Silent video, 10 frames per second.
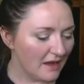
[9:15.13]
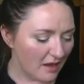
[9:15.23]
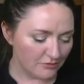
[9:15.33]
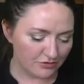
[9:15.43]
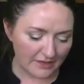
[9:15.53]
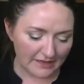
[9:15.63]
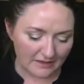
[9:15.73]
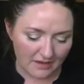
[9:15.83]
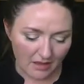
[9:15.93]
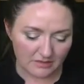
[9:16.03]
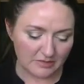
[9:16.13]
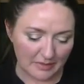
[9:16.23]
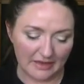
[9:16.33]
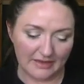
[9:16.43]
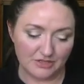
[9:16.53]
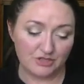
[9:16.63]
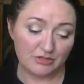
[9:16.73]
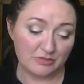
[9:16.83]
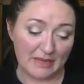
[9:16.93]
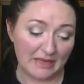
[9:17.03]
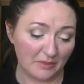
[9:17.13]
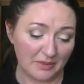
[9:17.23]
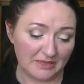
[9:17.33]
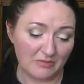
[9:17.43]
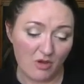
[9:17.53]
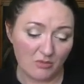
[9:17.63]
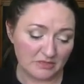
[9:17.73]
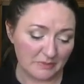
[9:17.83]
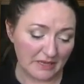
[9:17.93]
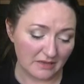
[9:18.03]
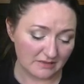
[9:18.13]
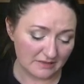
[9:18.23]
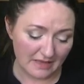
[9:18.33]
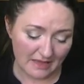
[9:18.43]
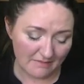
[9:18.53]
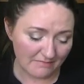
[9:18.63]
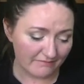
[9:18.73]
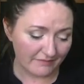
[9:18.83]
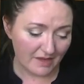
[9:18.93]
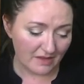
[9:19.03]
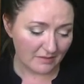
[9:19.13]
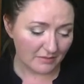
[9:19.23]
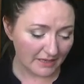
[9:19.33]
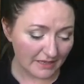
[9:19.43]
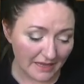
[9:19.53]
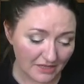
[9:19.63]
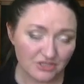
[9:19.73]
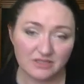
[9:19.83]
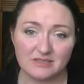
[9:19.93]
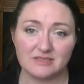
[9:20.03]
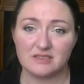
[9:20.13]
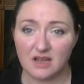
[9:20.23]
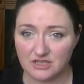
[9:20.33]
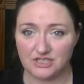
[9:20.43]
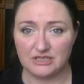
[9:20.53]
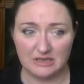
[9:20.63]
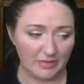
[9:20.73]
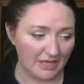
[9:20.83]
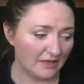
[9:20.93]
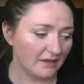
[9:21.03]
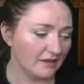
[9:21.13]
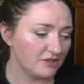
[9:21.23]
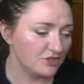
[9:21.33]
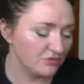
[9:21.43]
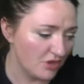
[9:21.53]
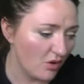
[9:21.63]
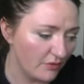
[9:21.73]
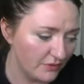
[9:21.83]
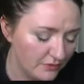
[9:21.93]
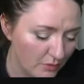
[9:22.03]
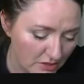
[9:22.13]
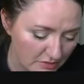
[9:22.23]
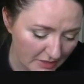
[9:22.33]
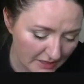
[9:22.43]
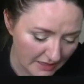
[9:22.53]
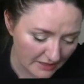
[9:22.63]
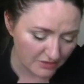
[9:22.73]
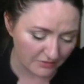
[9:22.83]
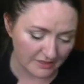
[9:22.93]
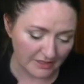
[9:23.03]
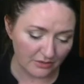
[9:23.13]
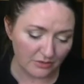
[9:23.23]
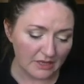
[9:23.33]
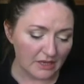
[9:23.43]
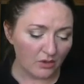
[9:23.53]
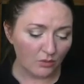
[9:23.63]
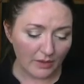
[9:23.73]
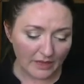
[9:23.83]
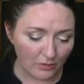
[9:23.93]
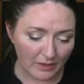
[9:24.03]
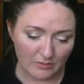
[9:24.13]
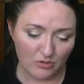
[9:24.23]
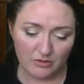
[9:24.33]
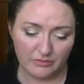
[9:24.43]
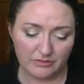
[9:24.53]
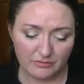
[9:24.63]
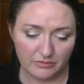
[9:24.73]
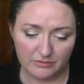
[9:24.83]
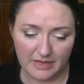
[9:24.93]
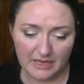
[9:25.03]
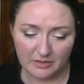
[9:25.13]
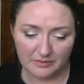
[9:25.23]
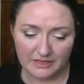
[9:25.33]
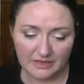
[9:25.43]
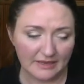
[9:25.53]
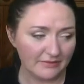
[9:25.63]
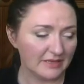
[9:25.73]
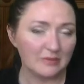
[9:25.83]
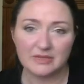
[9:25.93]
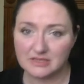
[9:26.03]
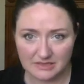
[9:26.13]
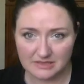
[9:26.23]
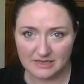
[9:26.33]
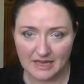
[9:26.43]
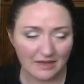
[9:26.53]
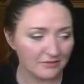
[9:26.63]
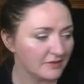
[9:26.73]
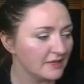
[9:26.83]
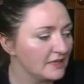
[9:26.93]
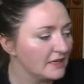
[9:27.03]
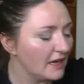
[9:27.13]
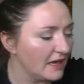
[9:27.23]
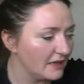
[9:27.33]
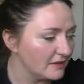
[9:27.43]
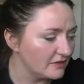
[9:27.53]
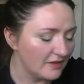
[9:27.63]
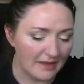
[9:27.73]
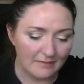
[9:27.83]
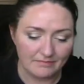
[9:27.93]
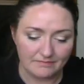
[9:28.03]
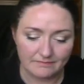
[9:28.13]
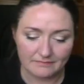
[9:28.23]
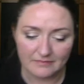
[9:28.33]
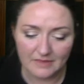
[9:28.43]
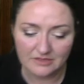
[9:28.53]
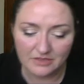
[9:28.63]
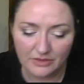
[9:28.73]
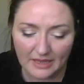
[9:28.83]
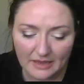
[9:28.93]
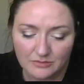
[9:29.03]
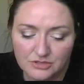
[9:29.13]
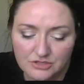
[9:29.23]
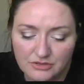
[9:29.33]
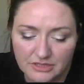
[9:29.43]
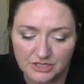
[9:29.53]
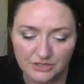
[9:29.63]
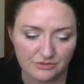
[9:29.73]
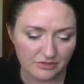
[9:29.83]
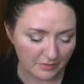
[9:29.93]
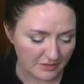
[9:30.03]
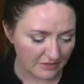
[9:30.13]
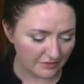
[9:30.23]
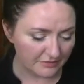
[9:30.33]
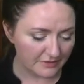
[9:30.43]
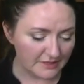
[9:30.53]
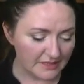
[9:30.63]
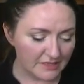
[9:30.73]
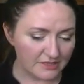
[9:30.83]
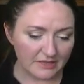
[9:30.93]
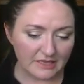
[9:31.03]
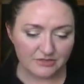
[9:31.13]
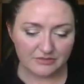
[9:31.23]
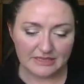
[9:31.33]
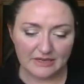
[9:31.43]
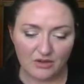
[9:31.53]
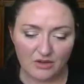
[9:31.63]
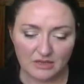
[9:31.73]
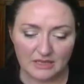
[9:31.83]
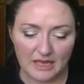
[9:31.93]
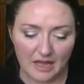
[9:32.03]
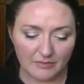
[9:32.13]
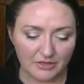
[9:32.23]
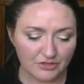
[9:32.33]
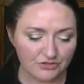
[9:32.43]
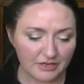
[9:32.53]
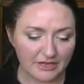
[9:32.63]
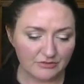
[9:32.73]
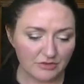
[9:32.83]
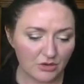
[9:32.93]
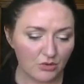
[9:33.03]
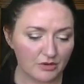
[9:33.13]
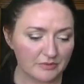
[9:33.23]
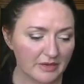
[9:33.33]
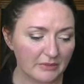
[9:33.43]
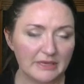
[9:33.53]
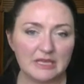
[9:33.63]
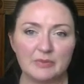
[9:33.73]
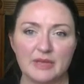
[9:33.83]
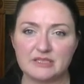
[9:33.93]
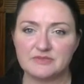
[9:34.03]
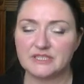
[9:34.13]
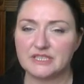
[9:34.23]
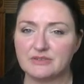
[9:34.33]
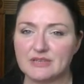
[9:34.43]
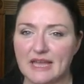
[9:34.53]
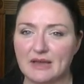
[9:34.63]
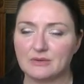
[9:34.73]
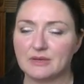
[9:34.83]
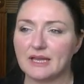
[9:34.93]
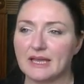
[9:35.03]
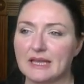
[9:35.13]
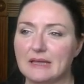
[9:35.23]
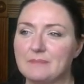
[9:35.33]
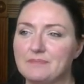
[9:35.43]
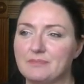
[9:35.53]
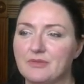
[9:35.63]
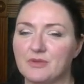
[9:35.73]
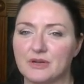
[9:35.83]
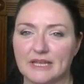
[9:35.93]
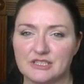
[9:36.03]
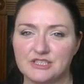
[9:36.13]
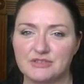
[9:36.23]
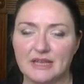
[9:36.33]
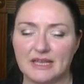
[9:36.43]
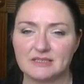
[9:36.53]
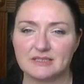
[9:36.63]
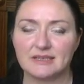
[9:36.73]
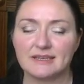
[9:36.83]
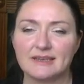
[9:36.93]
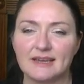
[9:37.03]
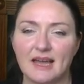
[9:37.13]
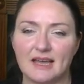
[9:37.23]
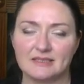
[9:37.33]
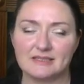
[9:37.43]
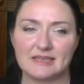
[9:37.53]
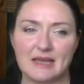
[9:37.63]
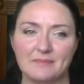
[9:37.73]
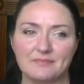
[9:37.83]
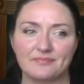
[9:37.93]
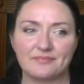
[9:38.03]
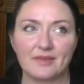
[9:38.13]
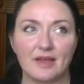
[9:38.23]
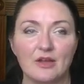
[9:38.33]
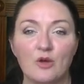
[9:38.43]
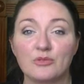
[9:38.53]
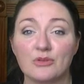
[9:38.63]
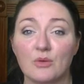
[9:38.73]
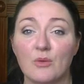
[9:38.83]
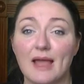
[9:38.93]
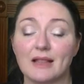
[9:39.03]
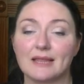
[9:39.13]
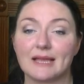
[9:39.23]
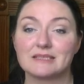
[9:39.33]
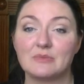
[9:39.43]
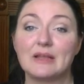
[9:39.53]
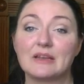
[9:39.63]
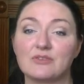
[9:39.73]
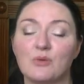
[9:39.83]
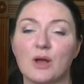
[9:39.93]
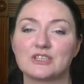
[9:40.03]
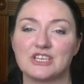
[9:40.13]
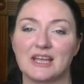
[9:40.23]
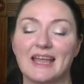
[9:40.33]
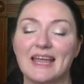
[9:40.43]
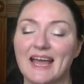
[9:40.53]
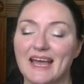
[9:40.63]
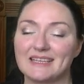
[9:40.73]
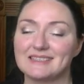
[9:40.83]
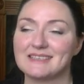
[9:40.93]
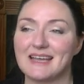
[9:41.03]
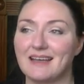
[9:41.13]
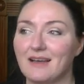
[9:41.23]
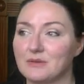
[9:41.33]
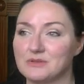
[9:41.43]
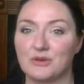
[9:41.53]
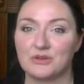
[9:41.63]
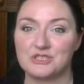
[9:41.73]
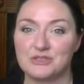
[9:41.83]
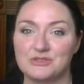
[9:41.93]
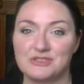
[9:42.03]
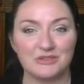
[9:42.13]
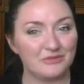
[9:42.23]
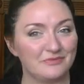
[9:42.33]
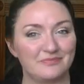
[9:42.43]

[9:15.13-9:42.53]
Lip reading: I'm trying not to buy too much makeup at the moment because my collection is astonishingly big, as you know if you've watched my collection video. Way more makeup than I have any business to have. And I'm just trying to use up stuff. So that's really all. I'm going to try and record my weekly picks video now before it gets too late. And I hope you're all well. Thanks a million for watching. And I'll talk to you soon.